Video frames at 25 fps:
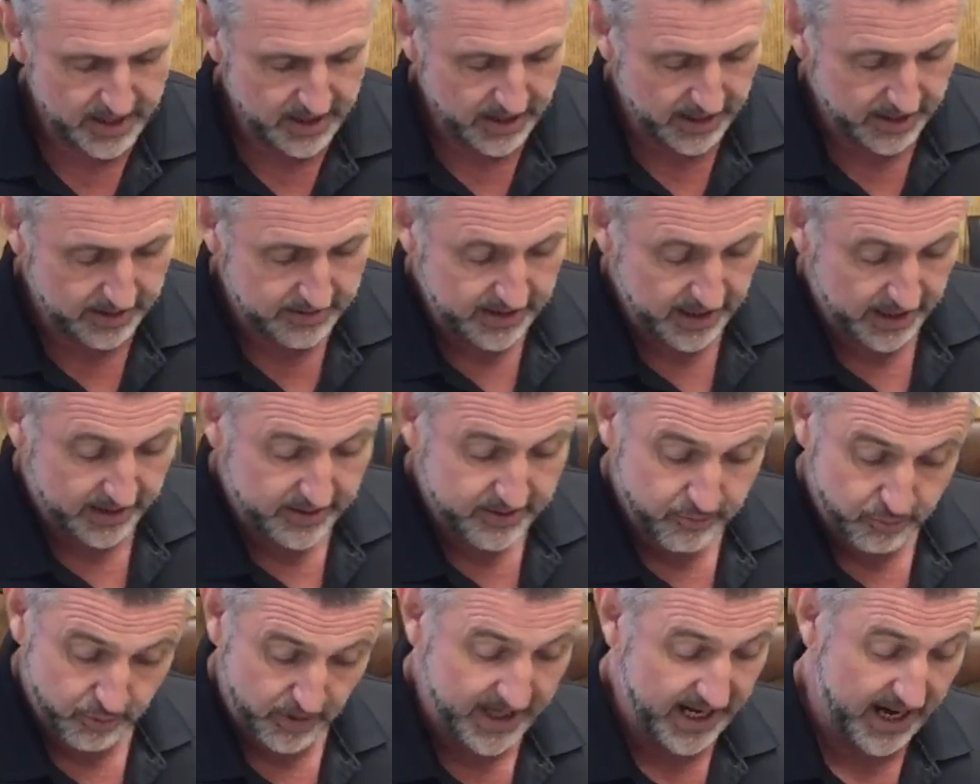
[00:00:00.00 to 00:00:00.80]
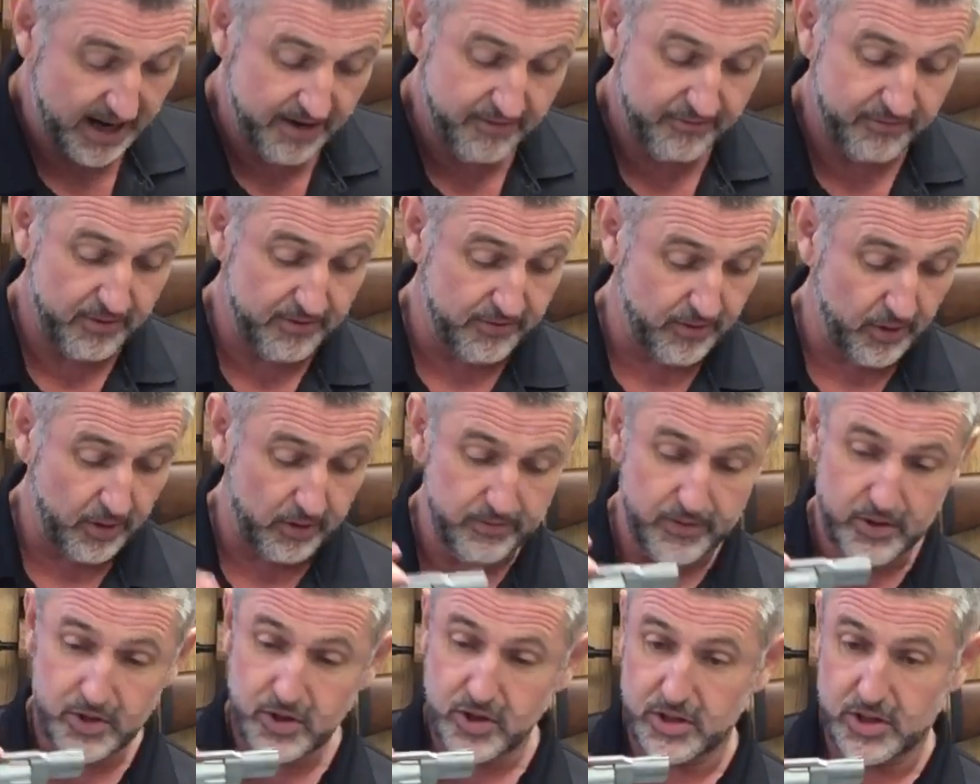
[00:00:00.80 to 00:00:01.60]
And, and we have
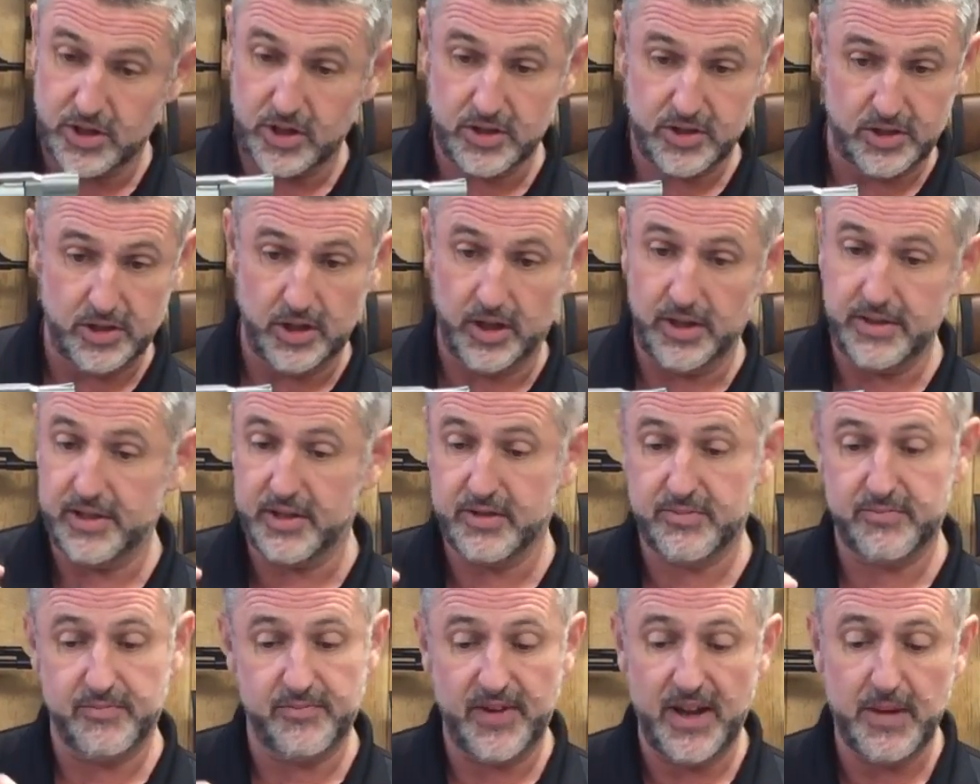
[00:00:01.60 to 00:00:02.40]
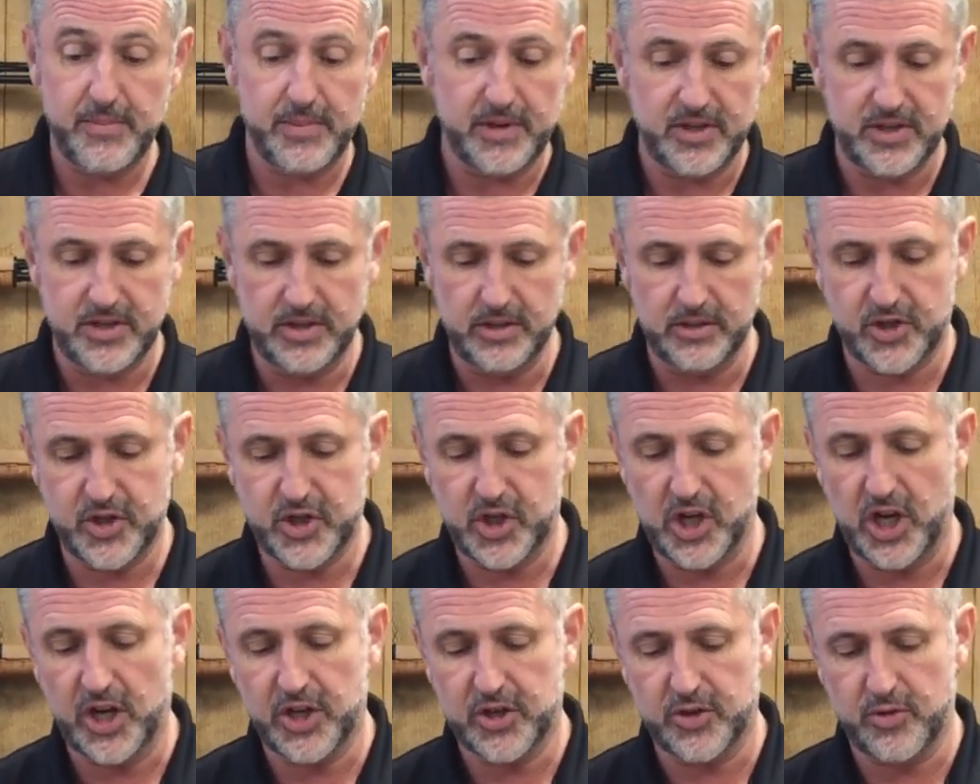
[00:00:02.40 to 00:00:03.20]
revolvers, just like this fabulous little
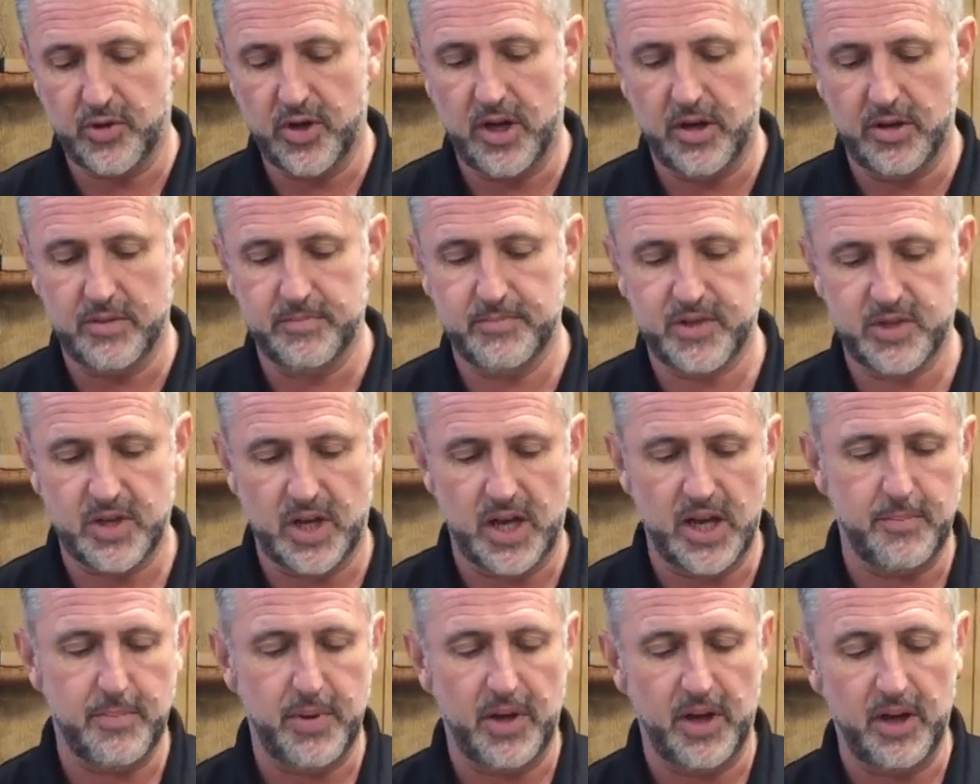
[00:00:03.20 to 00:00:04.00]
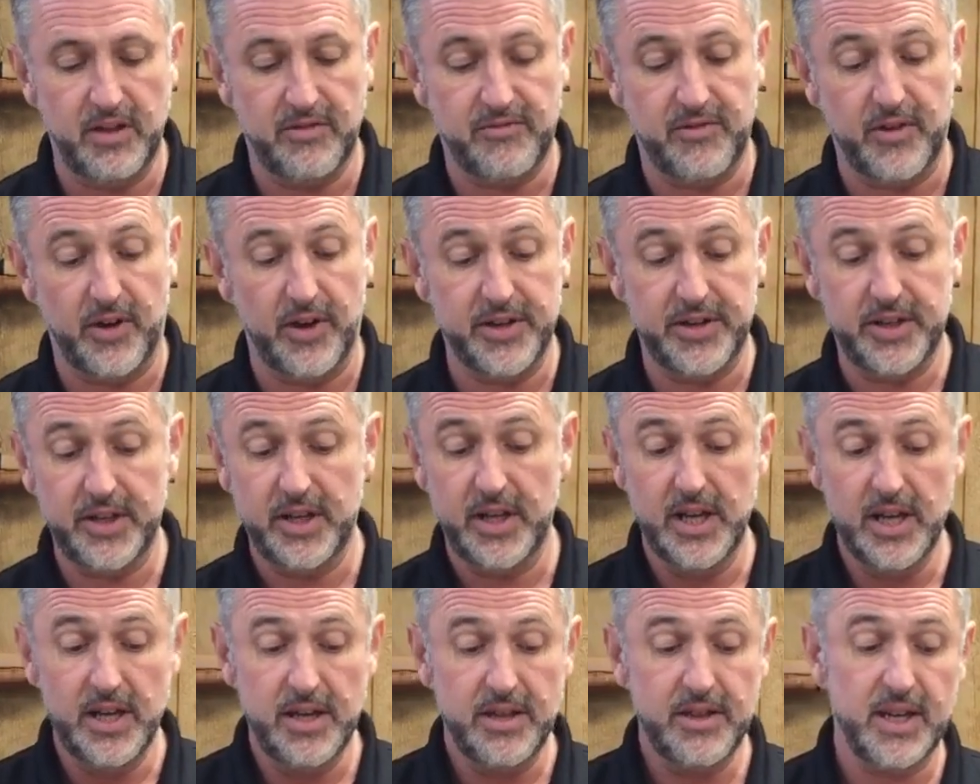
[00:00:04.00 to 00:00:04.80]
Charter Arms uh,
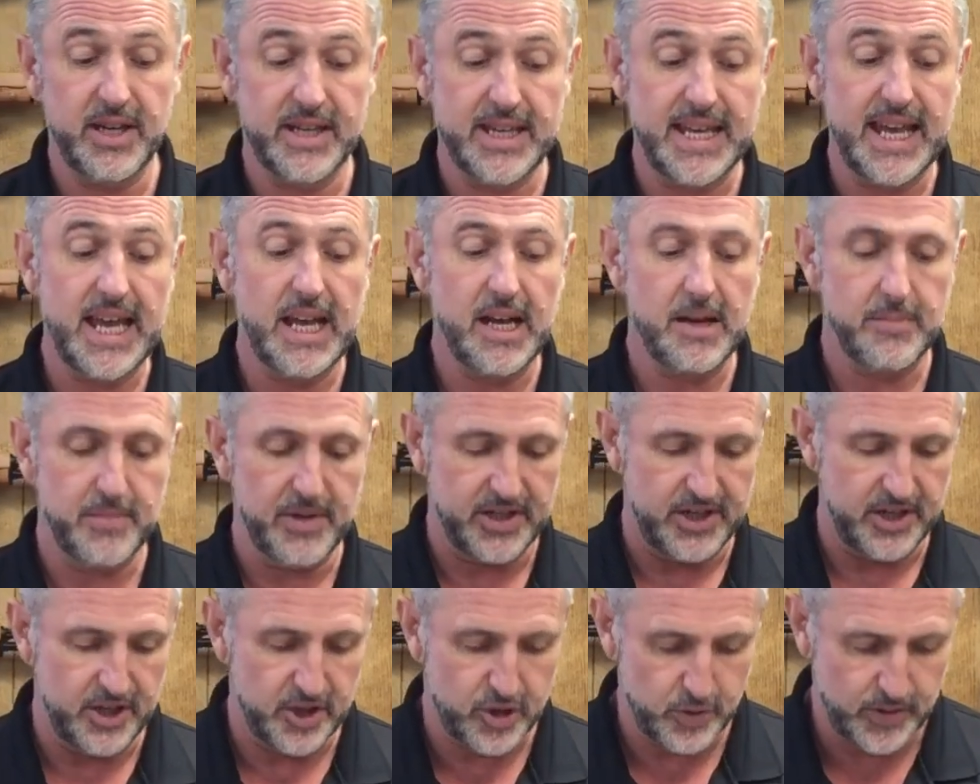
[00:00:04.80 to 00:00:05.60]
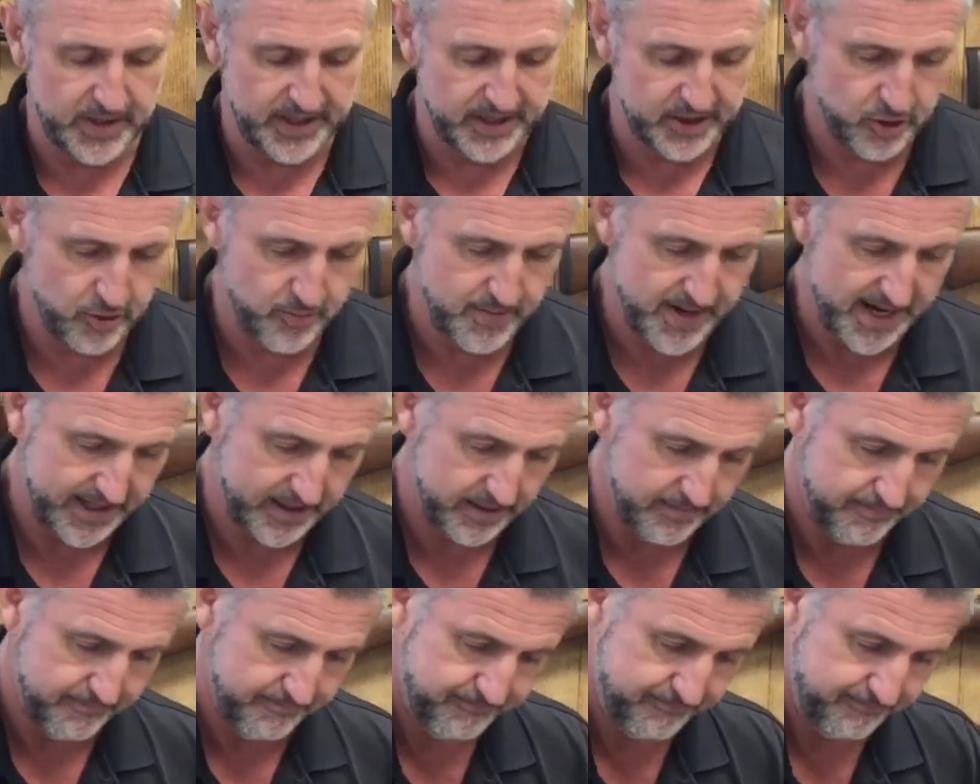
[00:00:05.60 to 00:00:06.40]
Pathfinder, that are calibered in 22
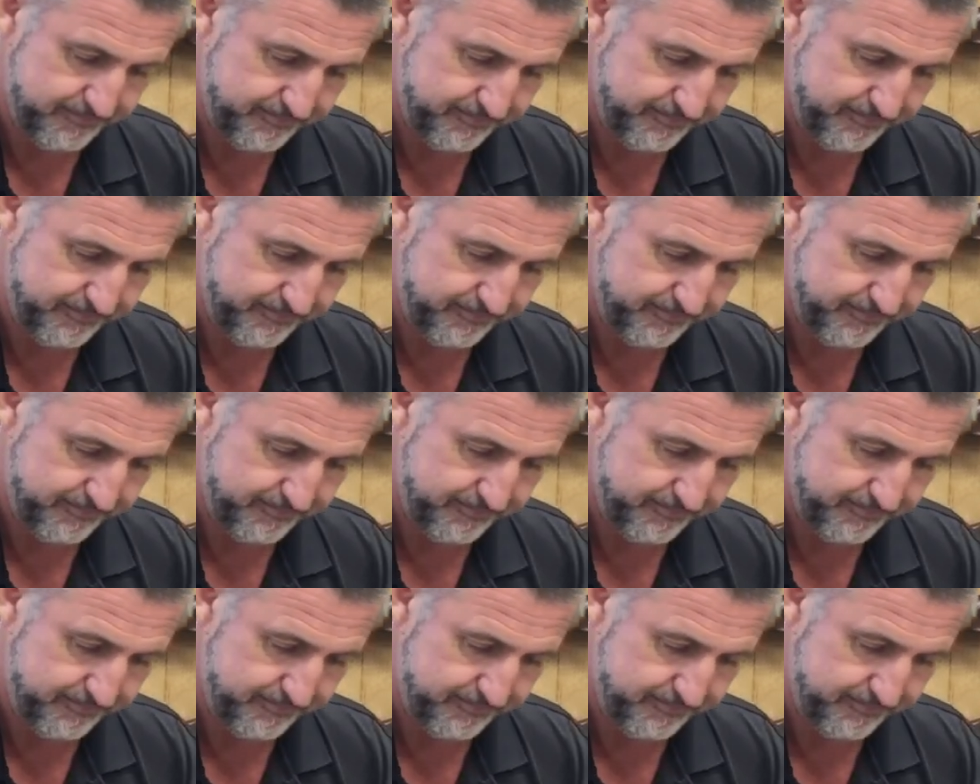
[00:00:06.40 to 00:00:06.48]
Magnum.